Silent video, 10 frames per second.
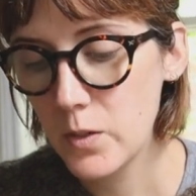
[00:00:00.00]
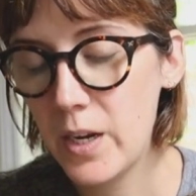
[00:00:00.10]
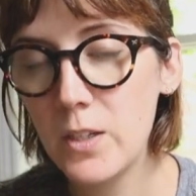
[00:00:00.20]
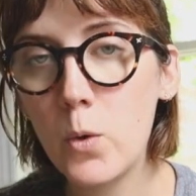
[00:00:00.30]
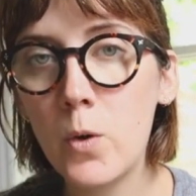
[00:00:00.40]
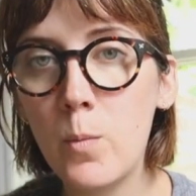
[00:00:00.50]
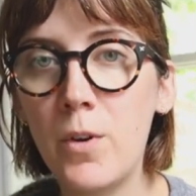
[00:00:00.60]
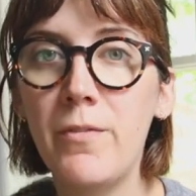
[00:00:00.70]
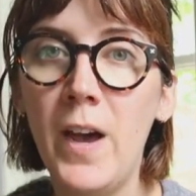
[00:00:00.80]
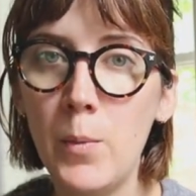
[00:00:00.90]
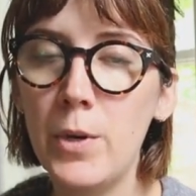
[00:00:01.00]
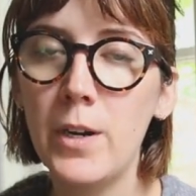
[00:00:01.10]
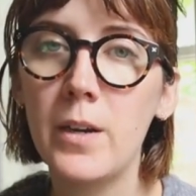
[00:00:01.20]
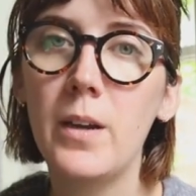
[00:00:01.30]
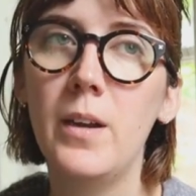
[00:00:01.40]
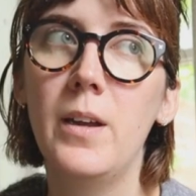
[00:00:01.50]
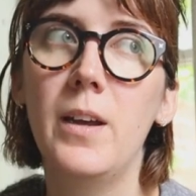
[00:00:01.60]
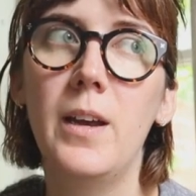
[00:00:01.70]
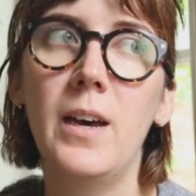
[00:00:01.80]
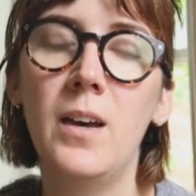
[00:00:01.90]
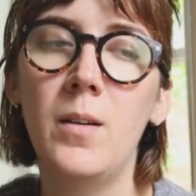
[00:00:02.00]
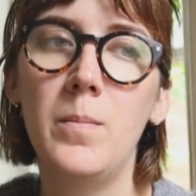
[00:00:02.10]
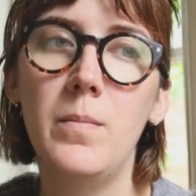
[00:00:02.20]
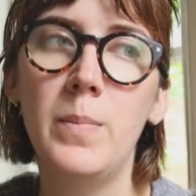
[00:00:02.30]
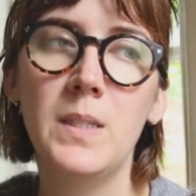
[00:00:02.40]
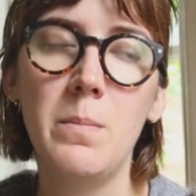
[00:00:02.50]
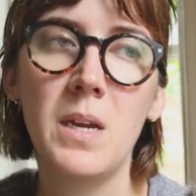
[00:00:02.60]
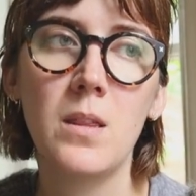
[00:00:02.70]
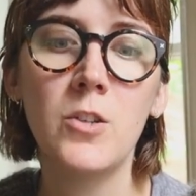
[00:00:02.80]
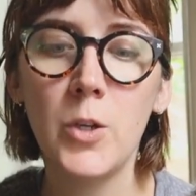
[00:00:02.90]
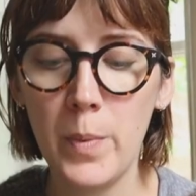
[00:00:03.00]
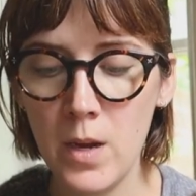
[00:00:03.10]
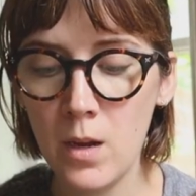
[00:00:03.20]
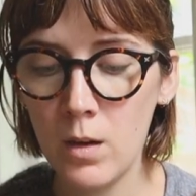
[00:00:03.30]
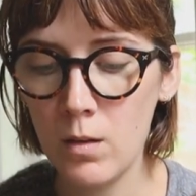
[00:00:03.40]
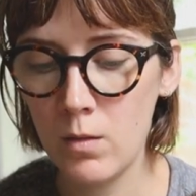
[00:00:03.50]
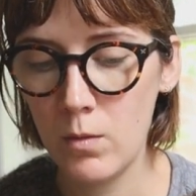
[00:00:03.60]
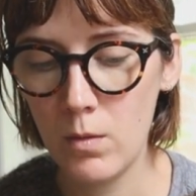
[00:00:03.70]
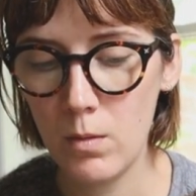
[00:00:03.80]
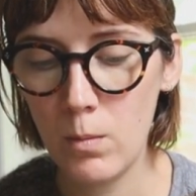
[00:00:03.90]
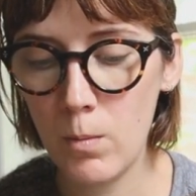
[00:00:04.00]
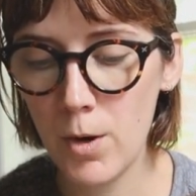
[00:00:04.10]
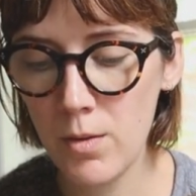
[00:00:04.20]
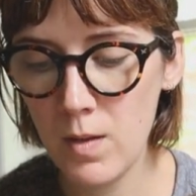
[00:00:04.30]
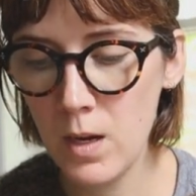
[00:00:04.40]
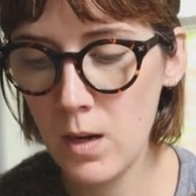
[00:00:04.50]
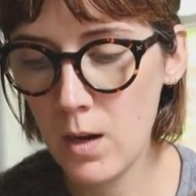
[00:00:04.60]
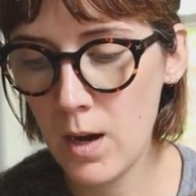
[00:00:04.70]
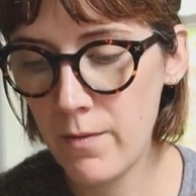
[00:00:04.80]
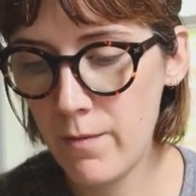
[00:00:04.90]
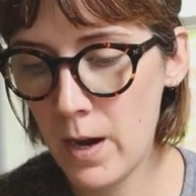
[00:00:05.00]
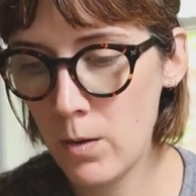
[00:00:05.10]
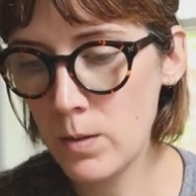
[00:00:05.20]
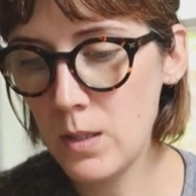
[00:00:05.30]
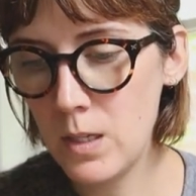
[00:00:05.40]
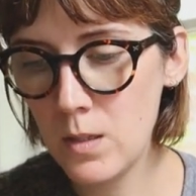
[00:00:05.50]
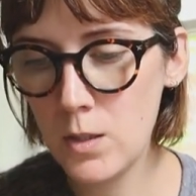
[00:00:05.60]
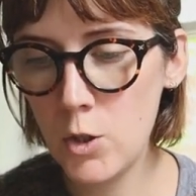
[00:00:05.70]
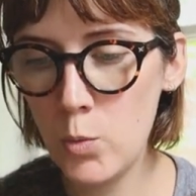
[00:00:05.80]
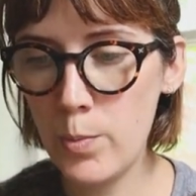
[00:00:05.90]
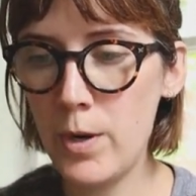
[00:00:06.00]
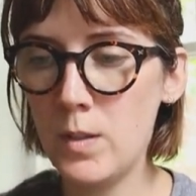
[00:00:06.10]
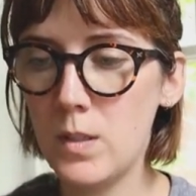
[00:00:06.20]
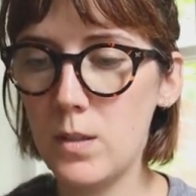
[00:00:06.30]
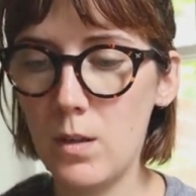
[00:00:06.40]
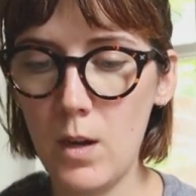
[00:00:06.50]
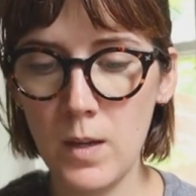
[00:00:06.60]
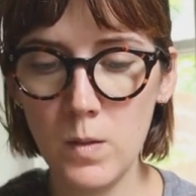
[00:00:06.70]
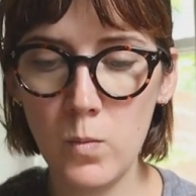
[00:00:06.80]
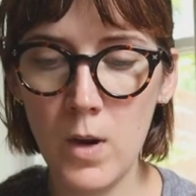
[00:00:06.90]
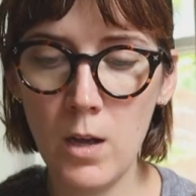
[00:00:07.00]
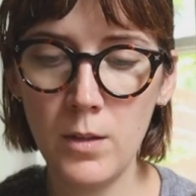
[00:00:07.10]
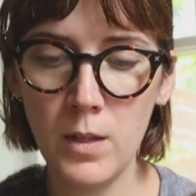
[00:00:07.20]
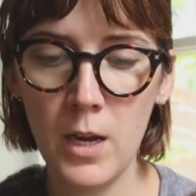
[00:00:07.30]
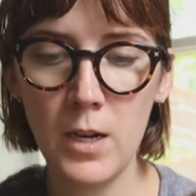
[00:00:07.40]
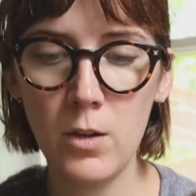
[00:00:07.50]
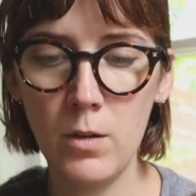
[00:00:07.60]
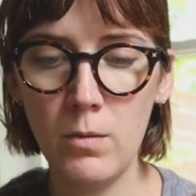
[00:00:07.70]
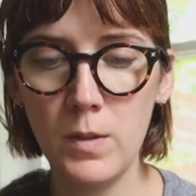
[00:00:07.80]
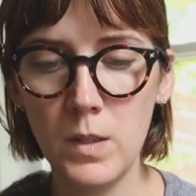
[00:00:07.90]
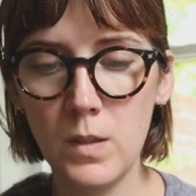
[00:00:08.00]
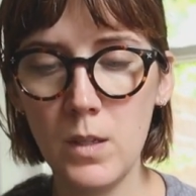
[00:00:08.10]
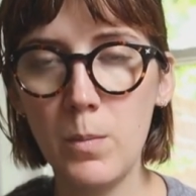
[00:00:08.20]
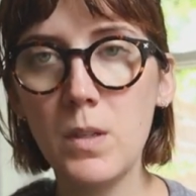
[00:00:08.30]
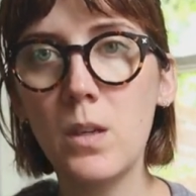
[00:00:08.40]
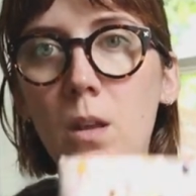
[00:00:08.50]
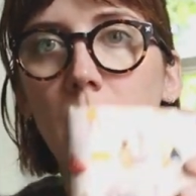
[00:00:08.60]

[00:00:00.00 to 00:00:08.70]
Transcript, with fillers: So I had to order more fabric, um, but to make the shipping worth it, I found these two prints as well, and then I couldn't resist them because